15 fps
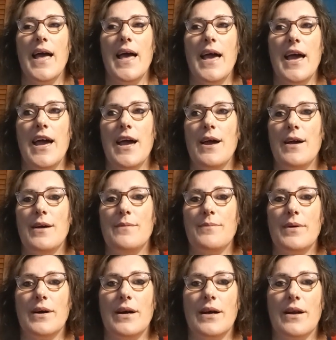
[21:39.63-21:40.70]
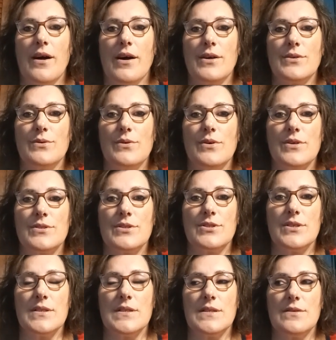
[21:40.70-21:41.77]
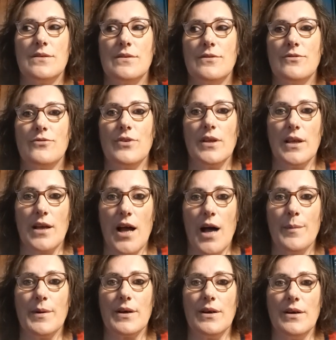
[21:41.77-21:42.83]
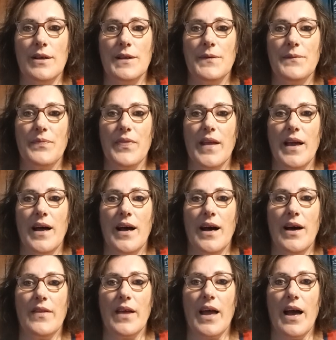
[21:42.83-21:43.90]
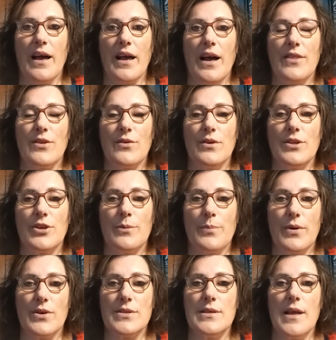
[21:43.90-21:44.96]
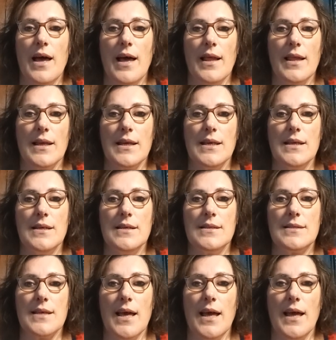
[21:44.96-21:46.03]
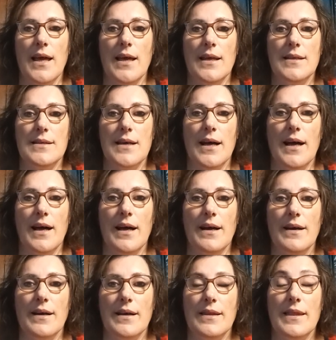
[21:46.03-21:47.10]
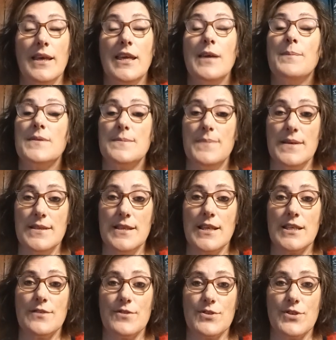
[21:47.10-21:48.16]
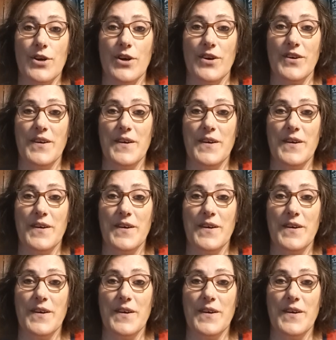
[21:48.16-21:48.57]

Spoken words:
but our dogs are just really comical. They got their own little personalities, and they keep us busy, that's for sure.